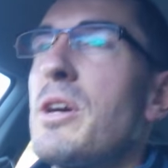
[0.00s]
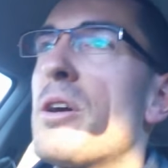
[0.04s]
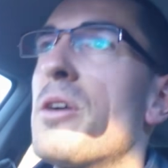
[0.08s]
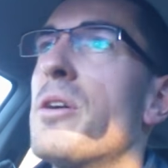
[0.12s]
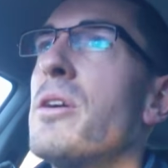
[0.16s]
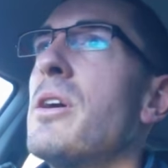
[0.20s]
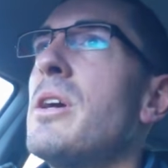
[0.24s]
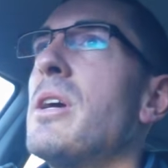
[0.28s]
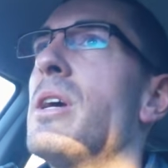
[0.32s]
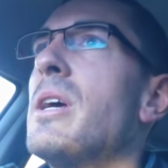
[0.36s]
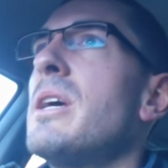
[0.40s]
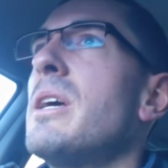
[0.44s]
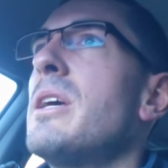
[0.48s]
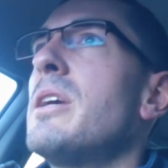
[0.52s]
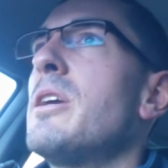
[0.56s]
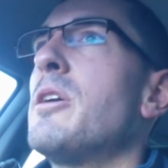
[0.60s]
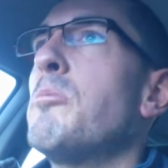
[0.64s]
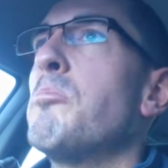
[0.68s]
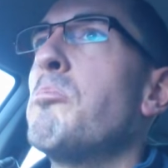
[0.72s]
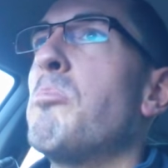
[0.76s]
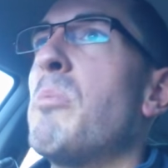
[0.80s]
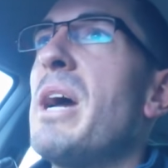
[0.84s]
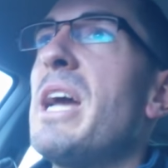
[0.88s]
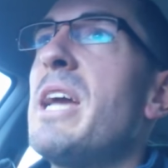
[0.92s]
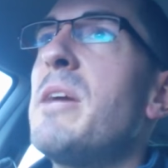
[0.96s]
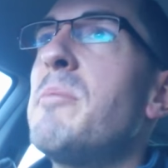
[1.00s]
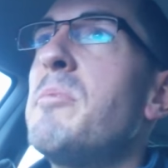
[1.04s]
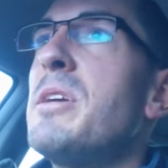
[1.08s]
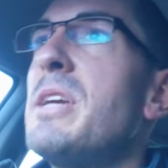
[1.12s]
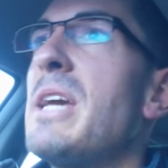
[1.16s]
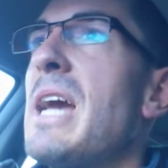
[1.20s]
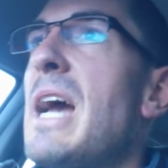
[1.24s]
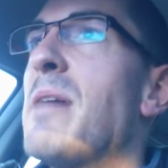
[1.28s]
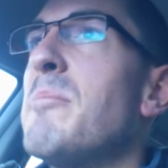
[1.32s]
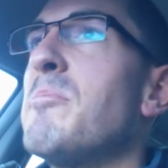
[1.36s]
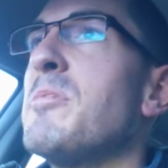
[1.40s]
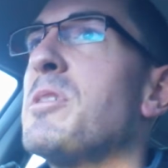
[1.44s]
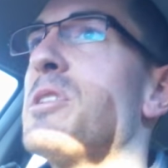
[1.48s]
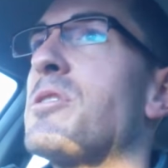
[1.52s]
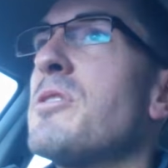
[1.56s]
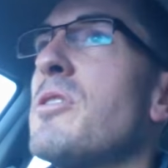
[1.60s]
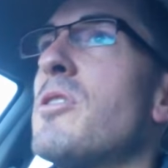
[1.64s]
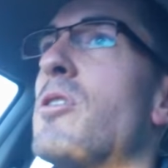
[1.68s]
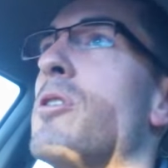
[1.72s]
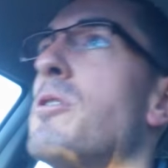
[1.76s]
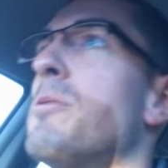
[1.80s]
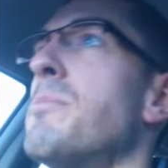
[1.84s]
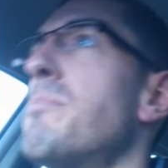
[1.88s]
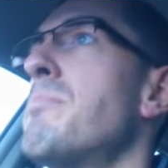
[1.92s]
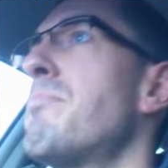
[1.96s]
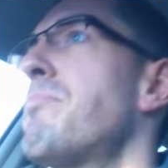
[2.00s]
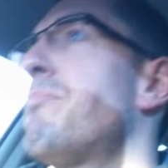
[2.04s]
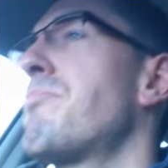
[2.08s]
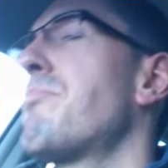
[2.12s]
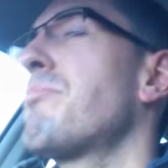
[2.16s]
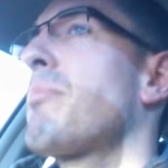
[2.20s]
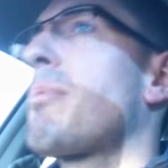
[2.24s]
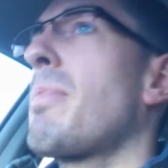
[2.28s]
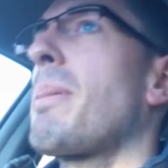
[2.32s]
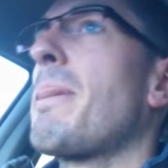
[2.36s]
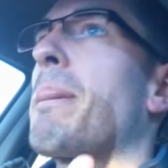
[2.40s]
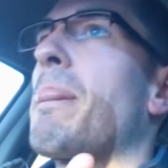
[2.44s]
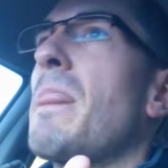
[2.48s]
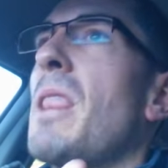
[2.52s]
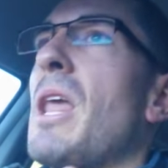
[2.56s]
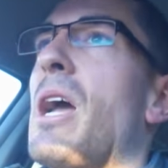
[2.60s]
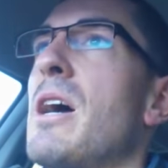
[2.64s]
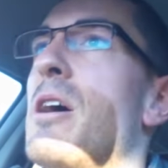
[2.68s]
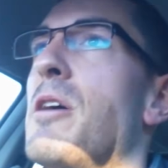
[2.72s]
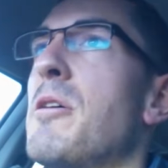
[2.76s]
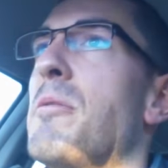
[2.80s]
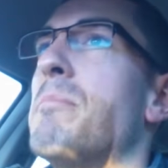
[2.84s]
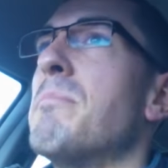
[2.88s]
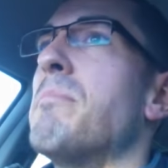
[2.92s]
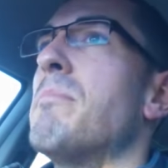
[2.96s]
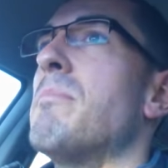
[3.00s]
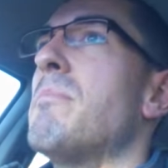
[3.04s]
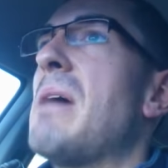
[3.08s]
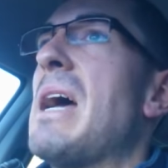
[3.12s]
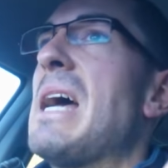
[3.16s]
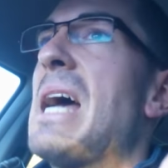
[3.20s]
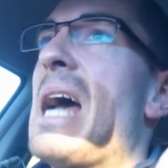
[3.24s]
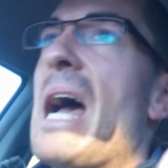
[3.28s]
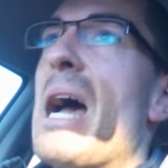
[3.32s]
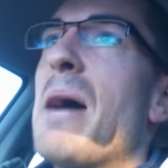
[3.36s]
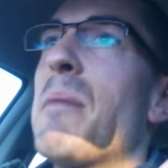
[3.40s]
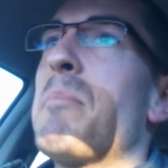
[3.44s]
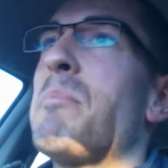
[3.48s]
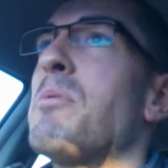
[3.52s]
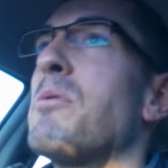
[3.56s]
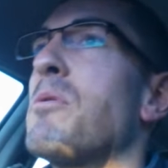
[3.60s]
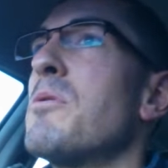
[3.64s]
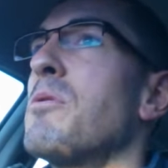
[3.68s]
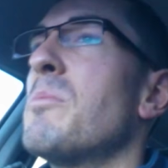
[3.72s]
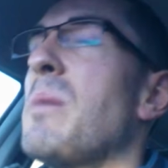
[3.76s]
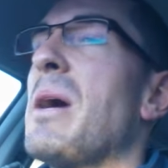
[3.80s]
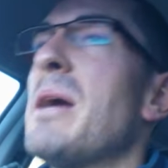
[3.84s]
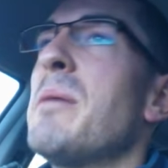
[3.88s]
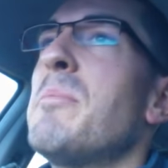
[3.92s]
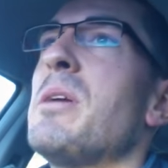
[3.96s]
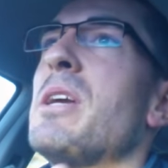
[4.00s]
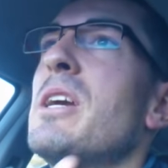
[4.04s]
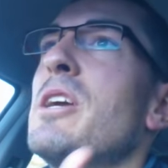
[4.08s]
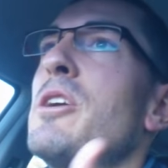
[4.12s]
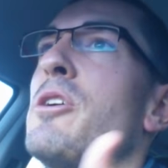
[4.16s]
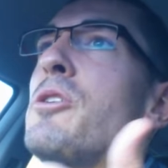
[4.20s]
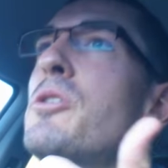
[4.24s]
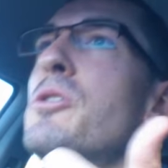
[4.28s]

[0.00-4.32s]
So maybe Amazon, um, Apple, maybe a